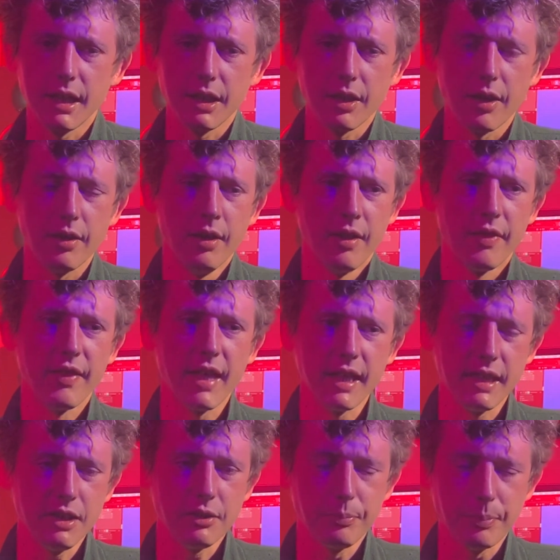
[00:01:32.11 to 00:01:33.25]
You know, that
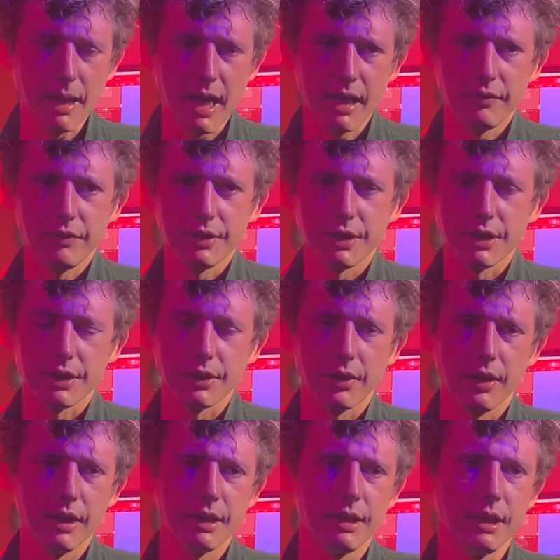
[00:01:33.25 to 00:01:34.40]
is bad for
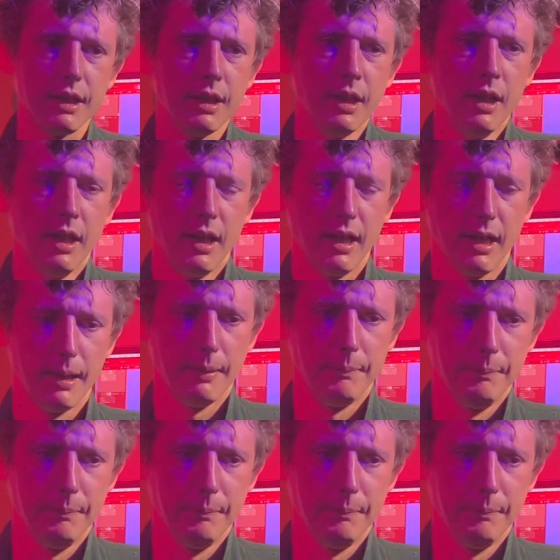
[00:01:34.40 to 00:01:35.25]
society. Uh,